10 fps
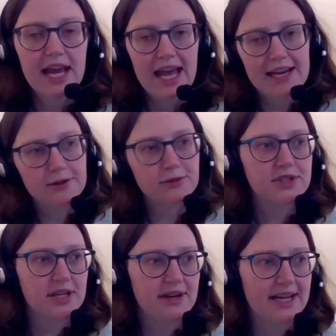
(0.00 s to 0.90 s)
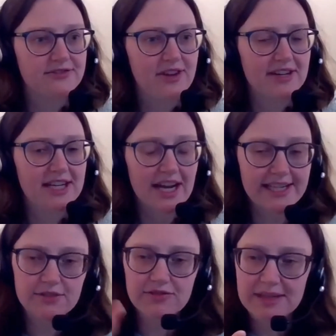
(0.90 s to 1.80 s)
It also has very
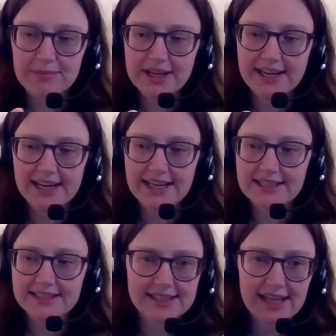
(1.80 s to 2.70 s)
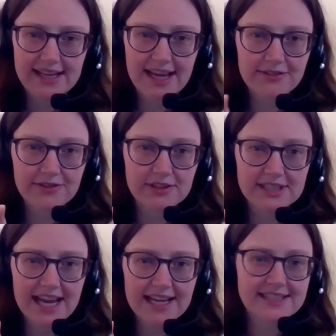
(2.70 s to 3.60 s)
nice green button links that say get full
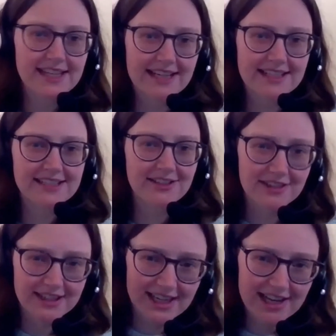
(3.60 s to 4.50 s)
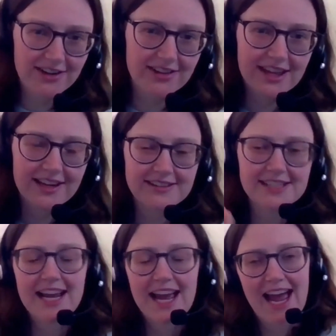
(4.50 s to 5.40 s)
text, and you can click on those
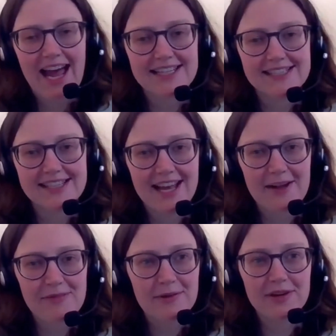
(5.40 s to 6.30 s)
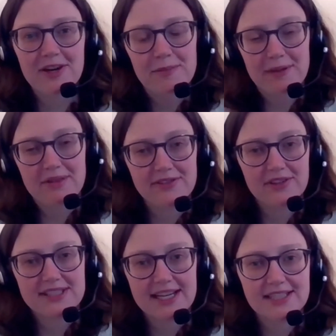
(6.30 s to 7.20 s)
and it will open up the full
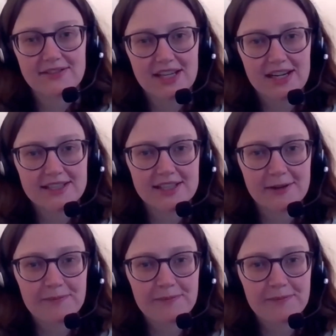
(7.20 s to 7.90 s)
text of the article,